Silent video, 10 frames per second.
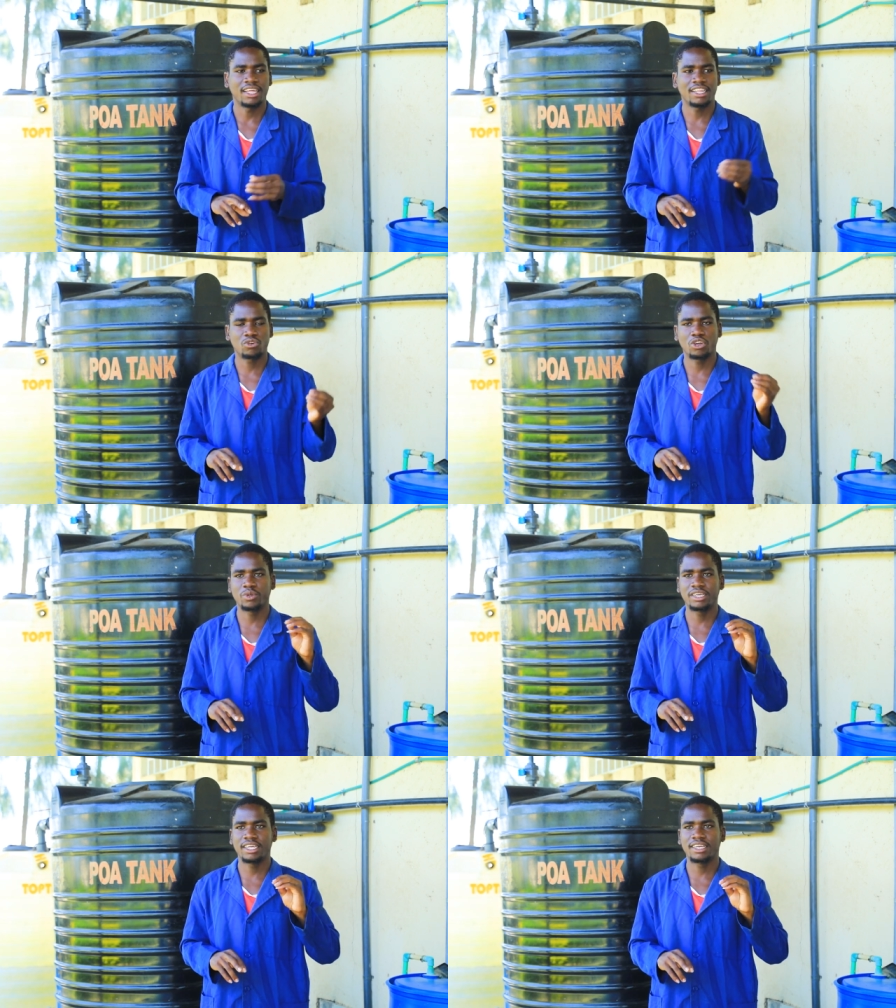And that
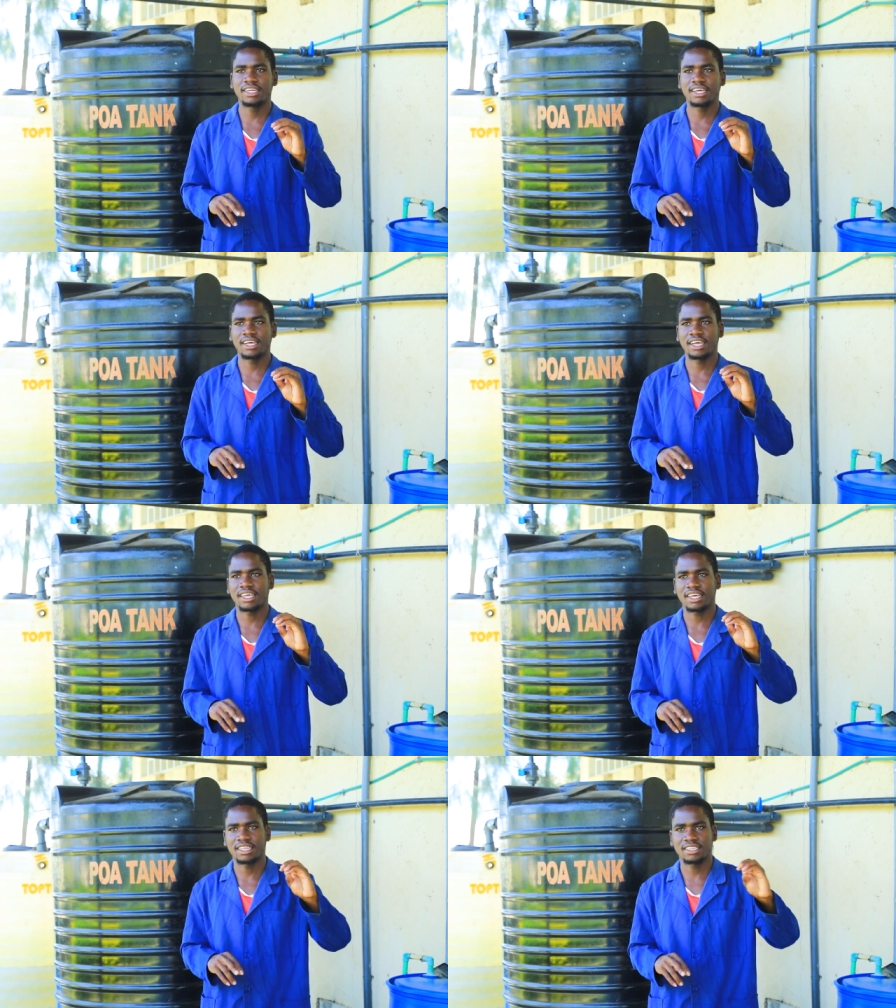one we did,
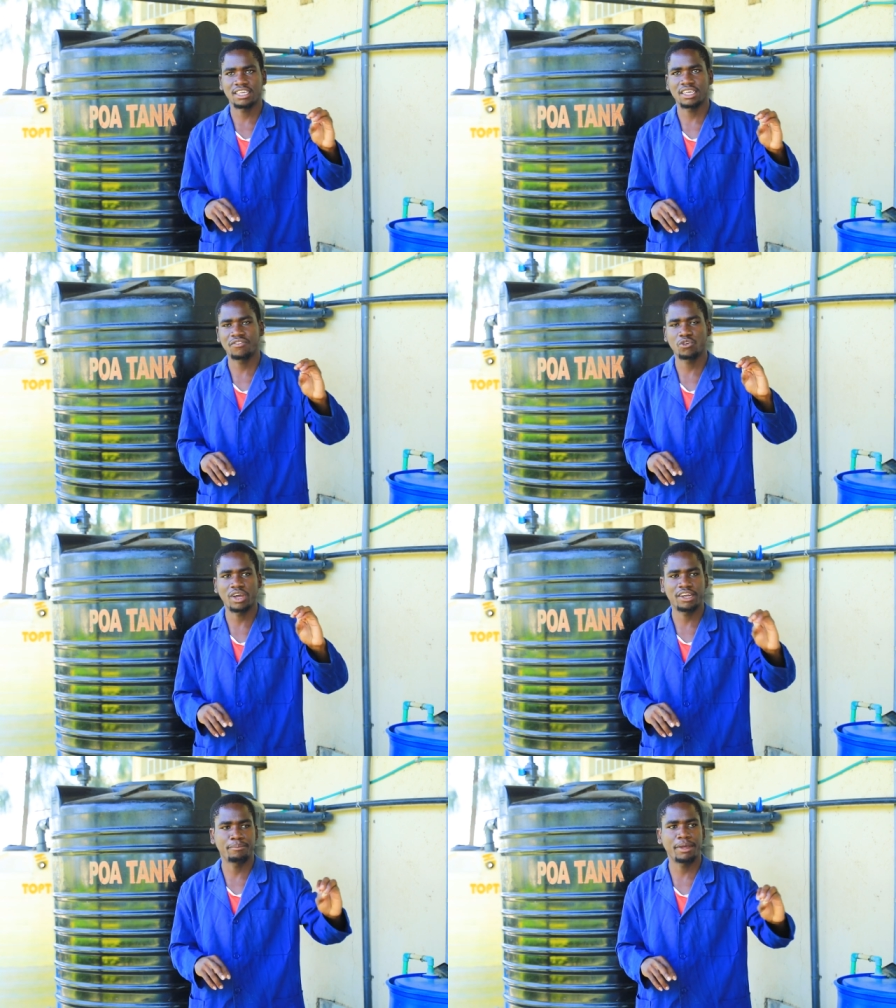I think, if you
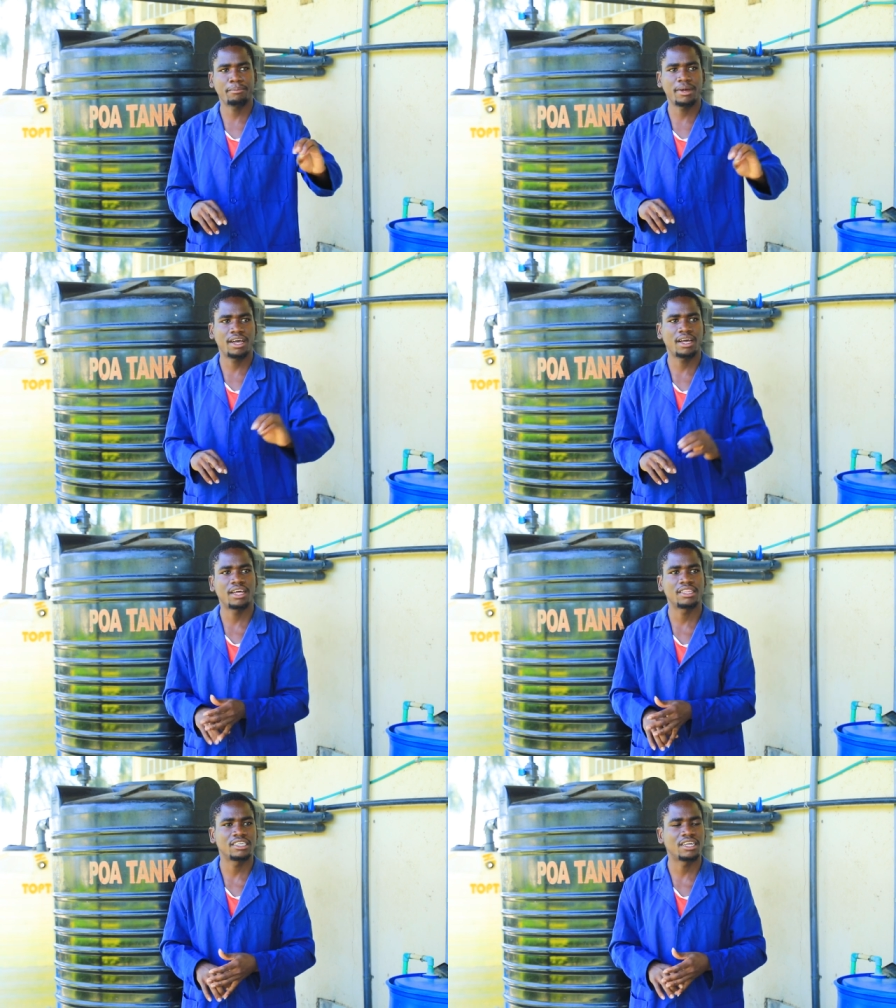can remember,
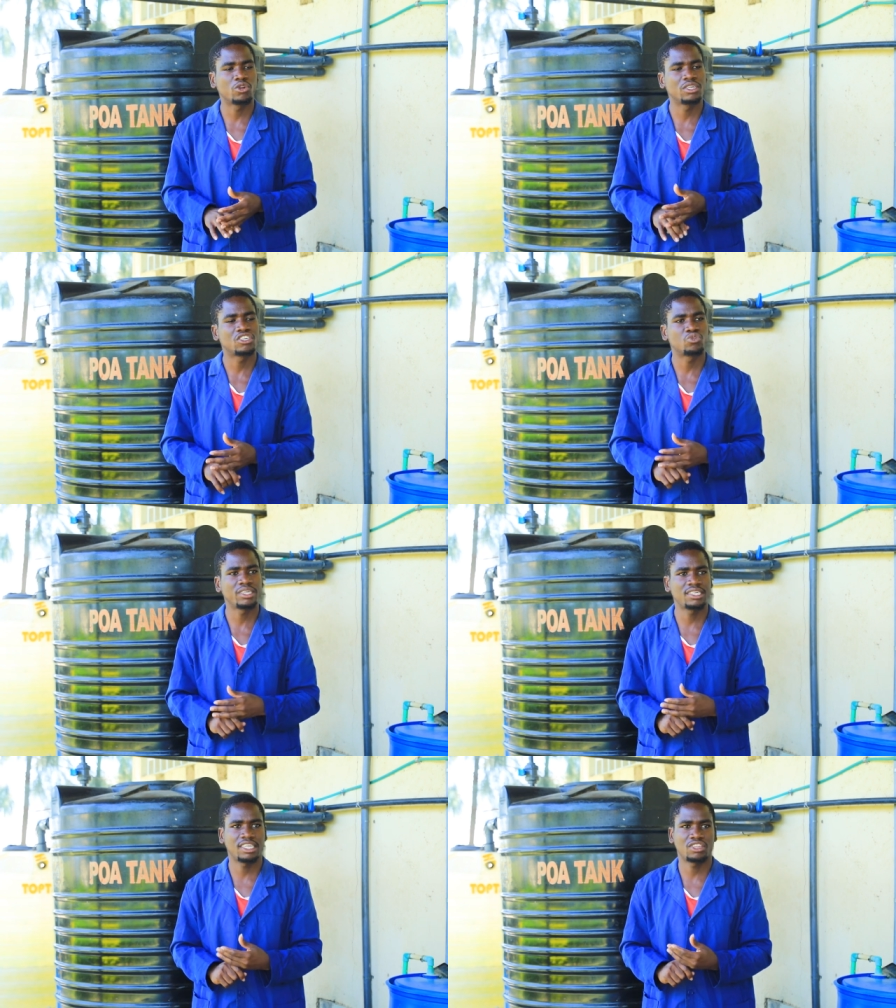on the
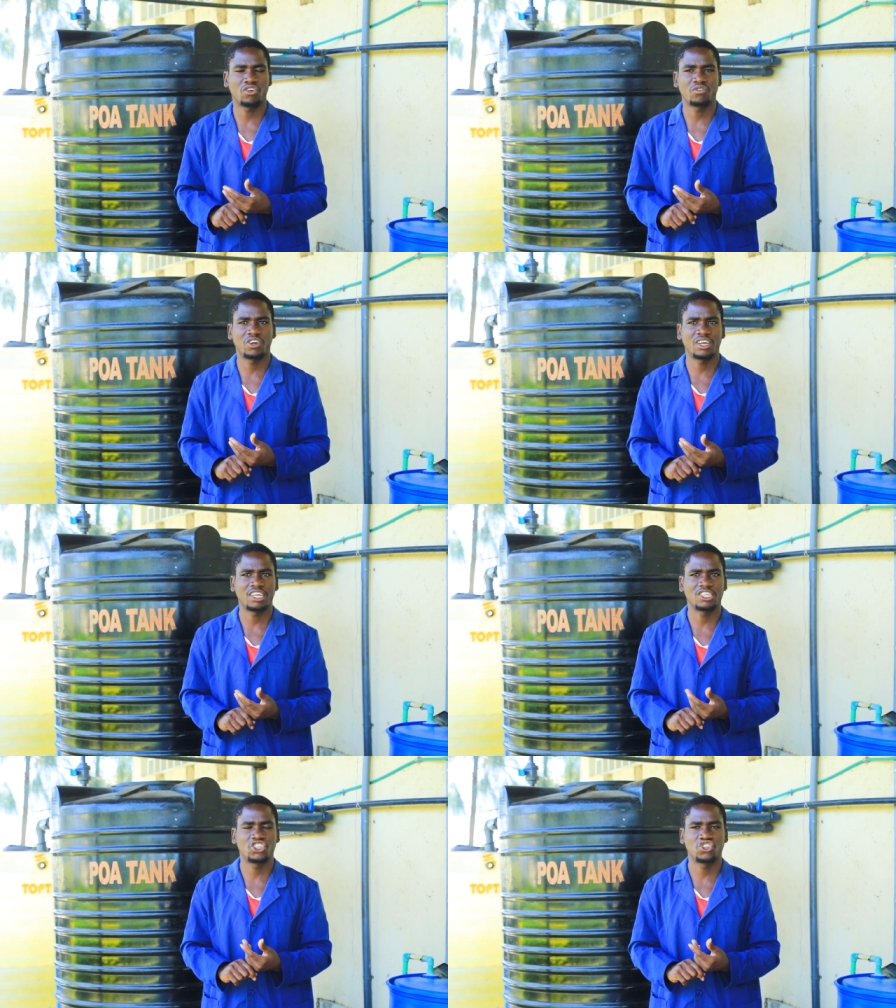20th
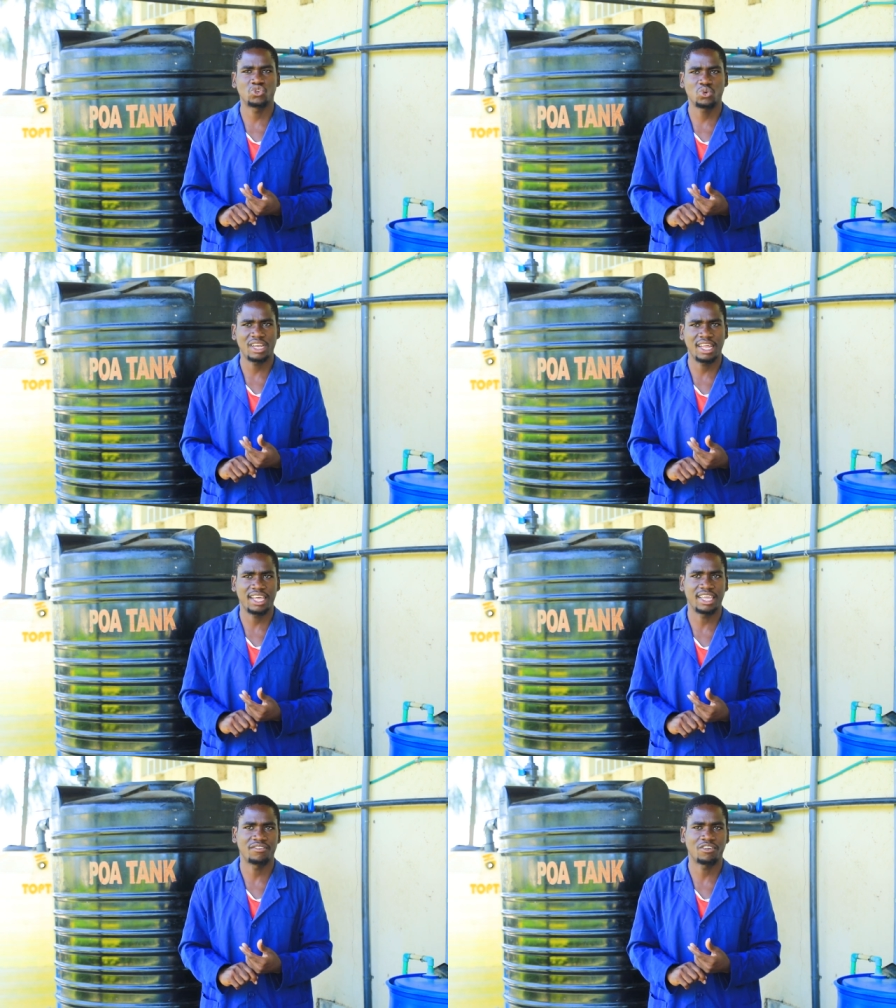of
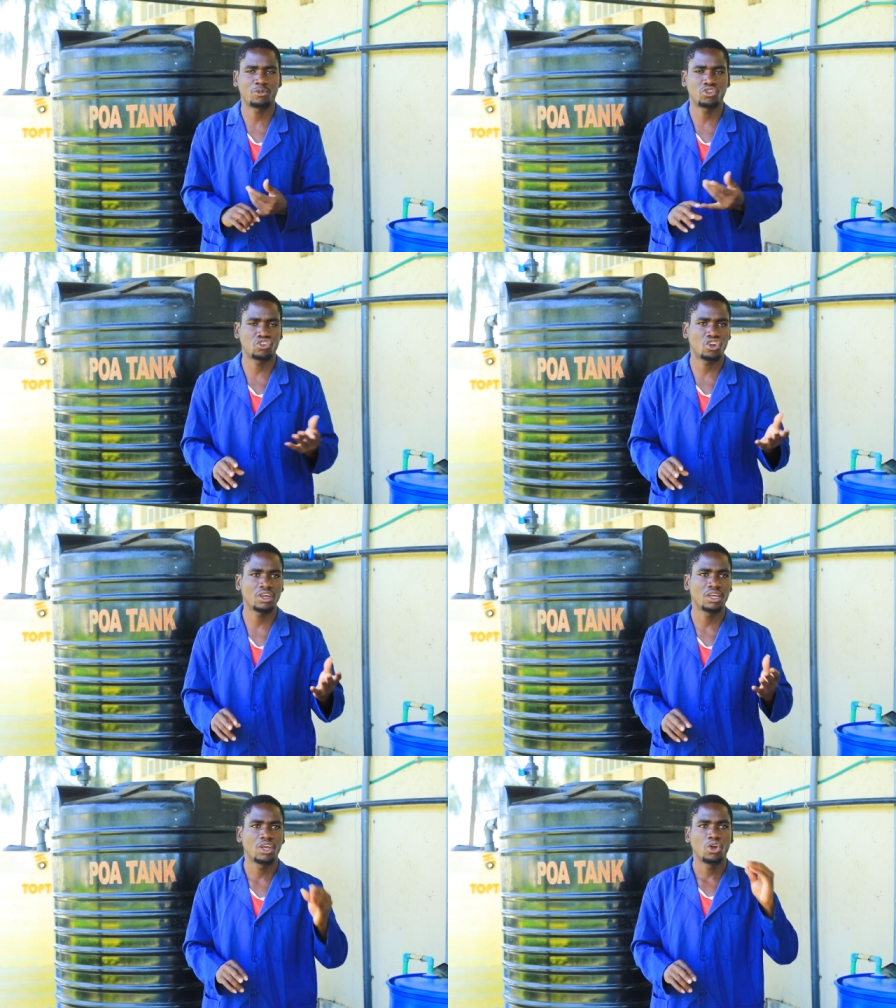July, if I'm not
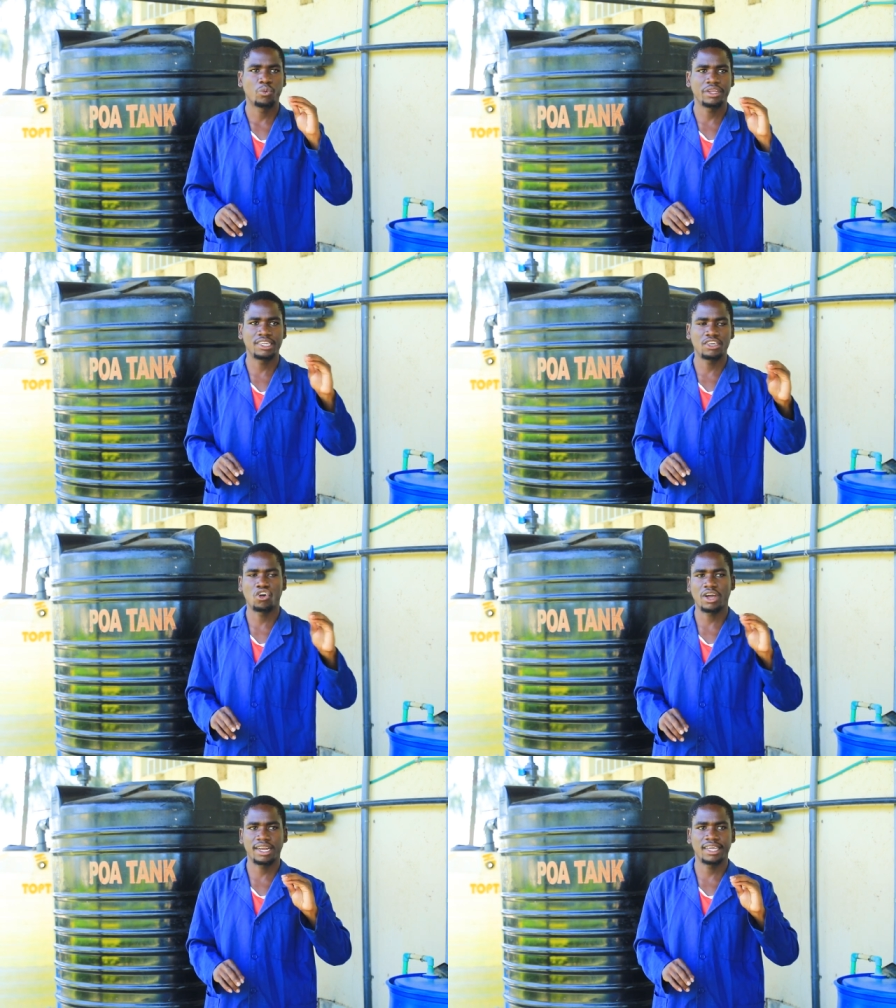wrong, we did
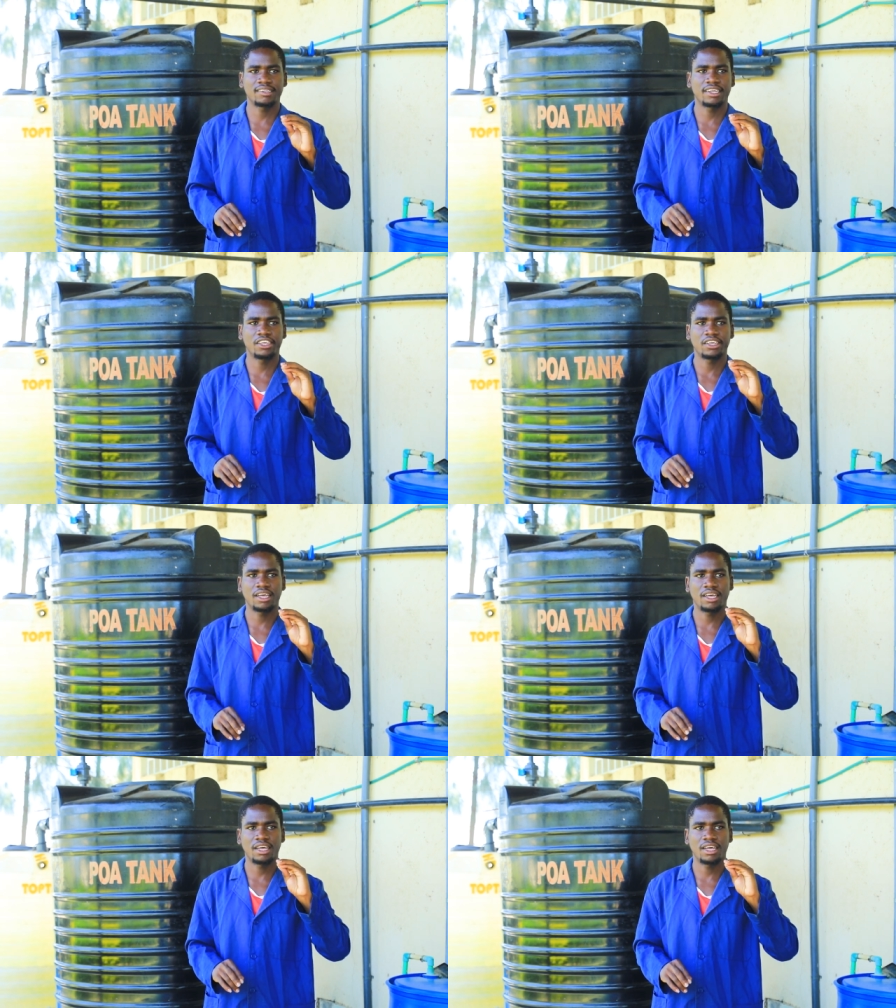organize
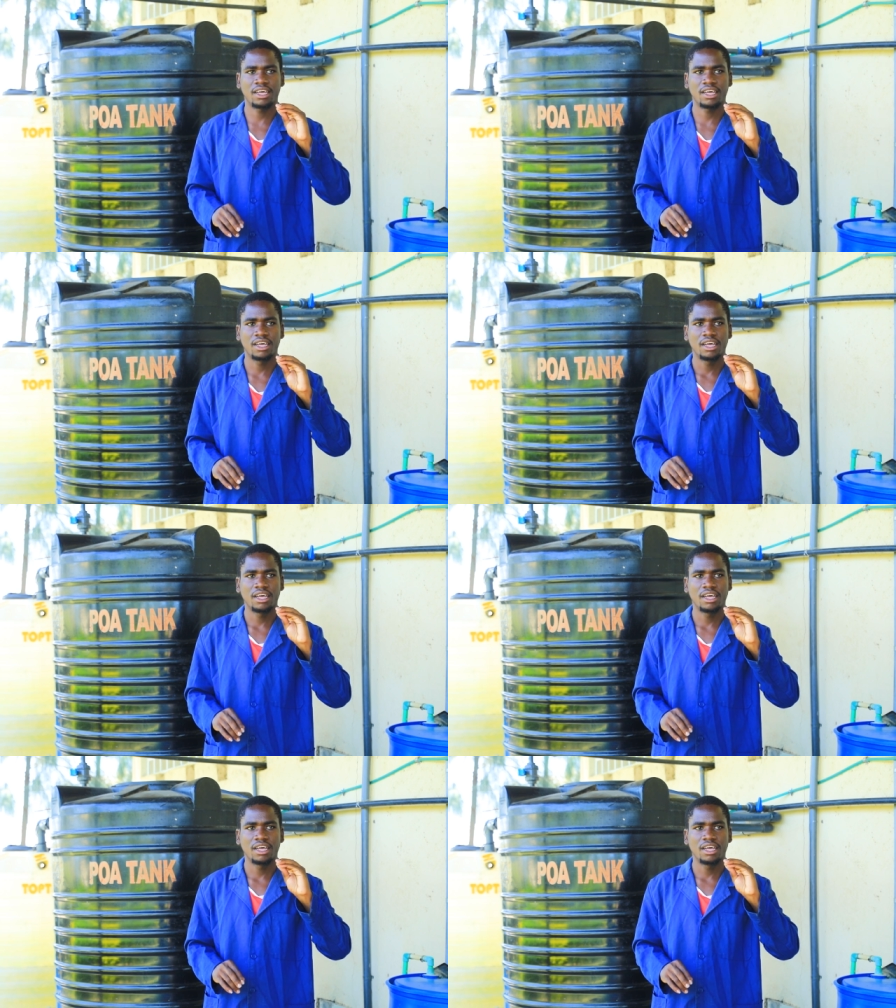a